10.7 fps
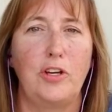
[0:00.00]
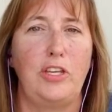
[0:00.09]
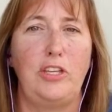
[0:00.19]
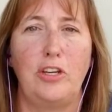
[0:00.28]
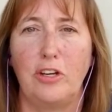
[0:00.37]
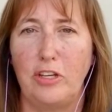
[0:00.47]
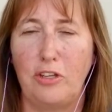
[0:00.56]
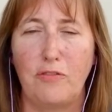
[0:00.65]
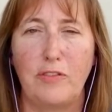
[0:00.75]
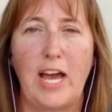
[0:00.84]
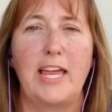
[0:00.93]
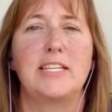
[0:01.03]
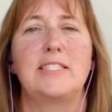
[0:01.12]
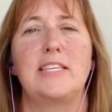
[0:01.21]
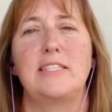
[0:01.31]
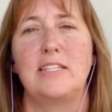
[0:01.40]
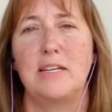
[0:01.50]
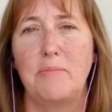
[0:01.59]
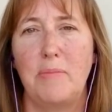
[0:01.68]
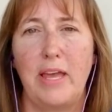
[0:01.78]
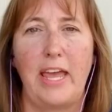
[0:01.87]
you've got a
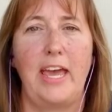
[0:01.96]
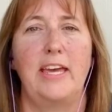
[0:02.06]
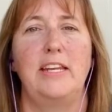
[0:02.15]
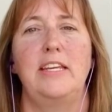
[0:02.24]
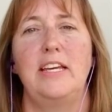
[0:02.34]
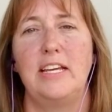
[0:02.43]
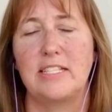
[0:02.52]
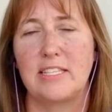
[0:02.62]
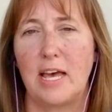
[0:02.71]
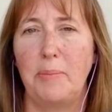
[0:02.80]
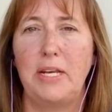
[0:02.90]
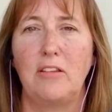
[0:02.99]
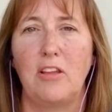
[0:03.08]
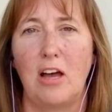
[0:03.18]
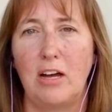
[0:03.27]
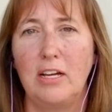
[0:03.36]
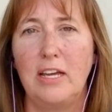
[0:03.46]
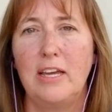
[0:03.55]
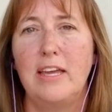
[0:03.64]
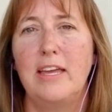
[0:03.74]
system and it's humming along.